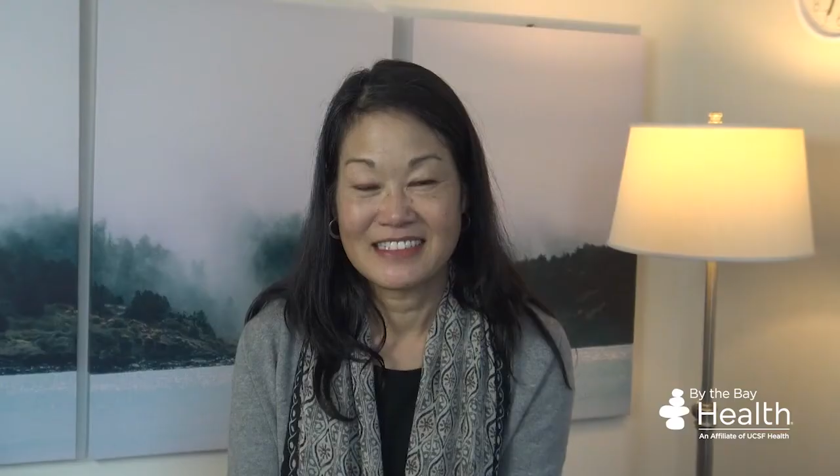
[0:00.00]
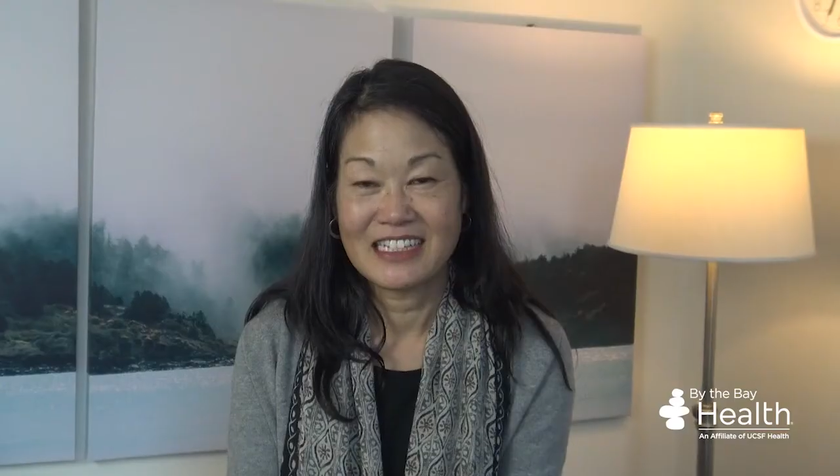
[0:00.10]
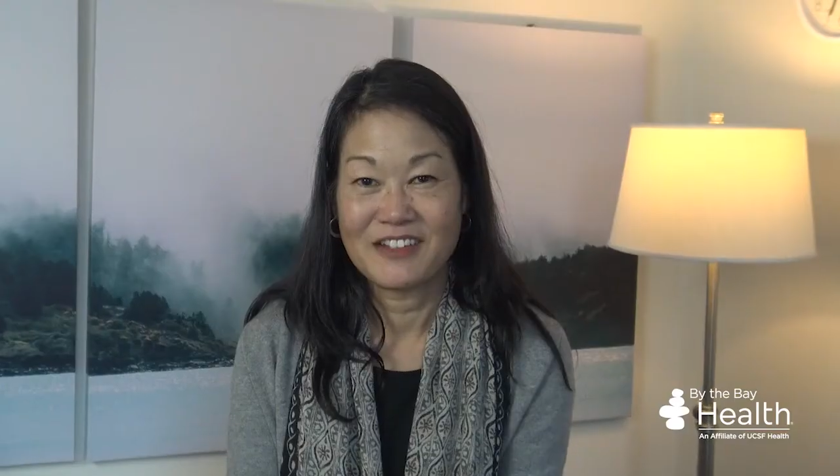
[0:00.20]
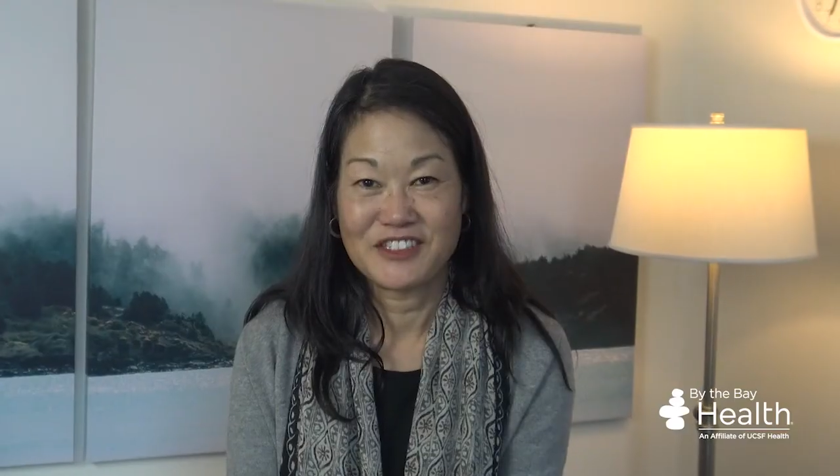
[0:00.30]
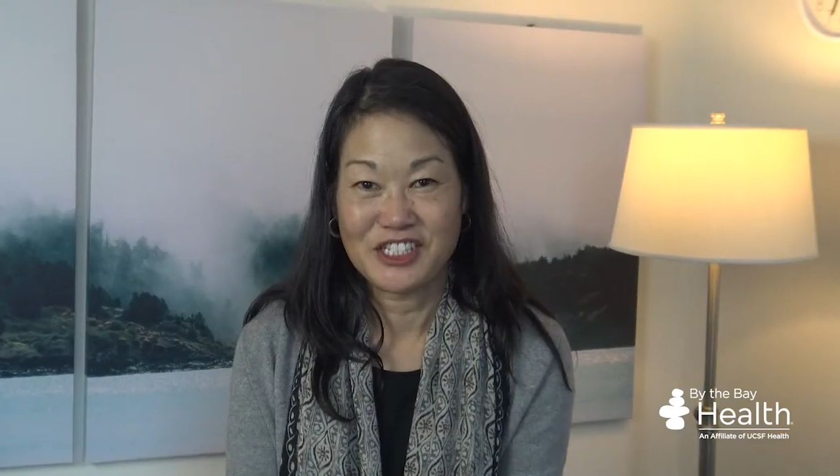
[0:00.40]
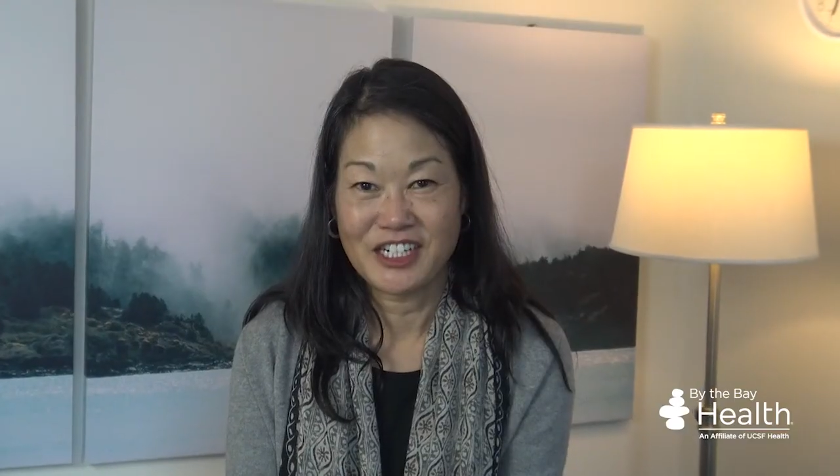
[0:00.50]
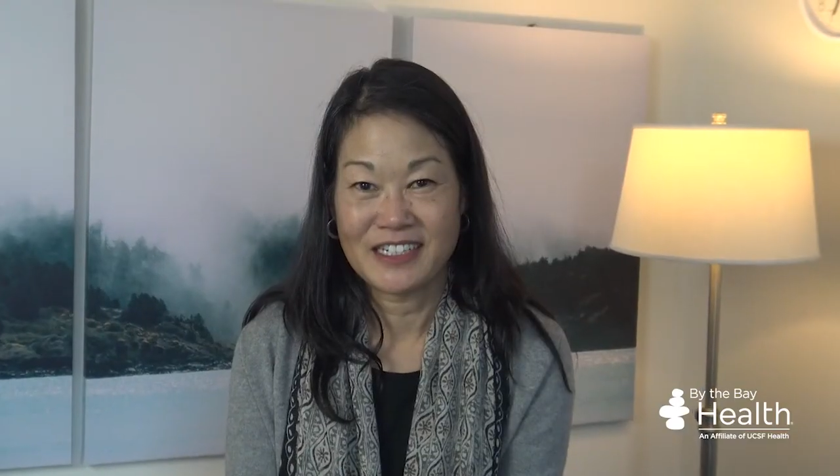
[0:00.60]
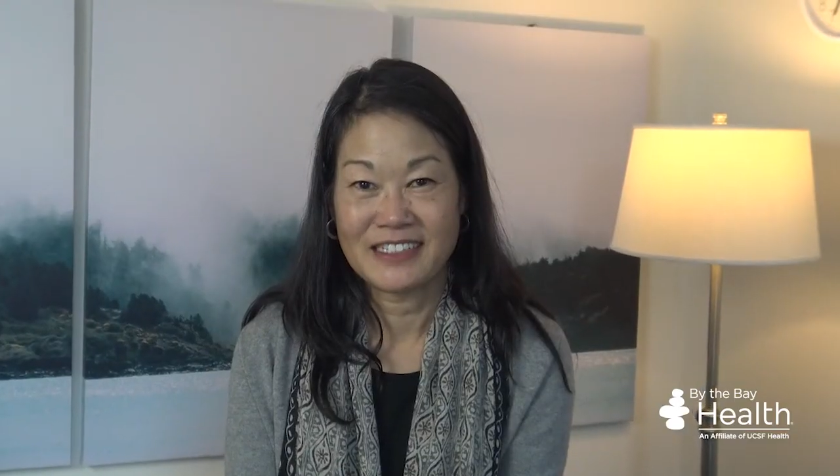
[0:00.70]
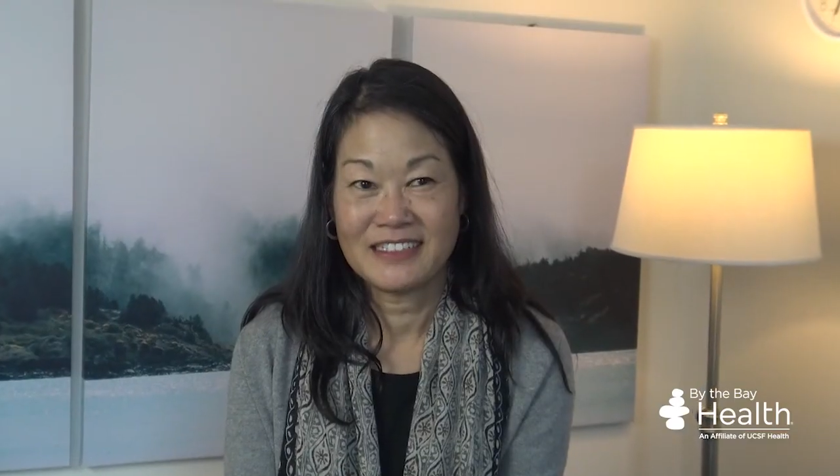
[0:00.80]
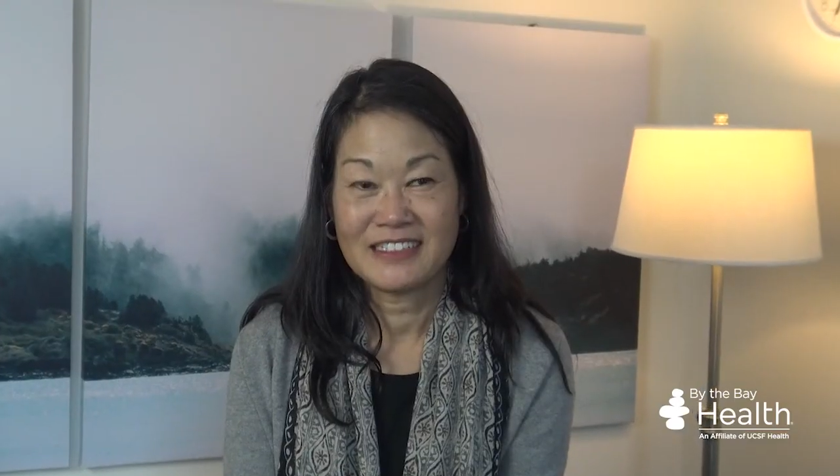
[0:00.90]
I love to
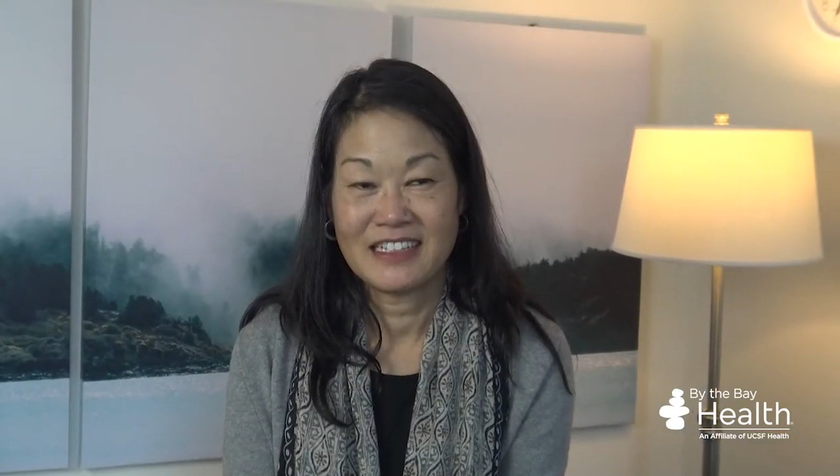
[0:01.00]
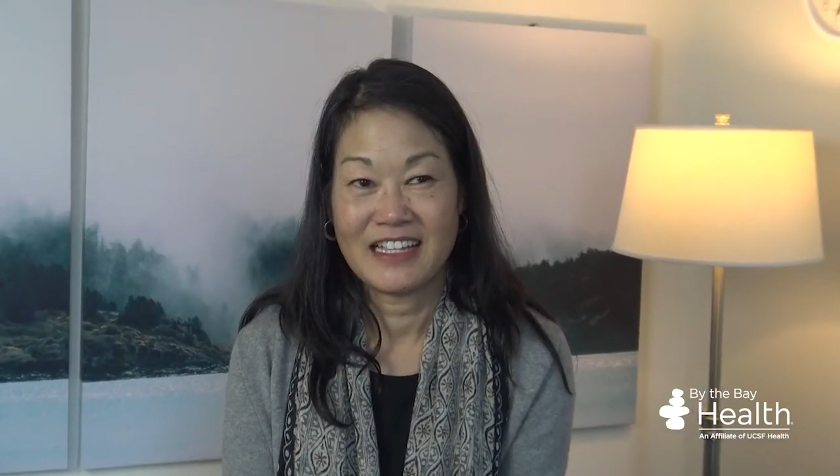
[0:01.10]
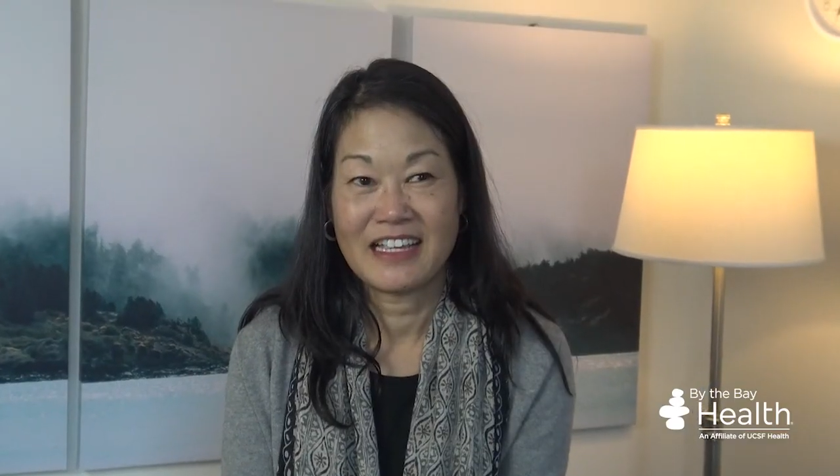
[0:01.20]
garden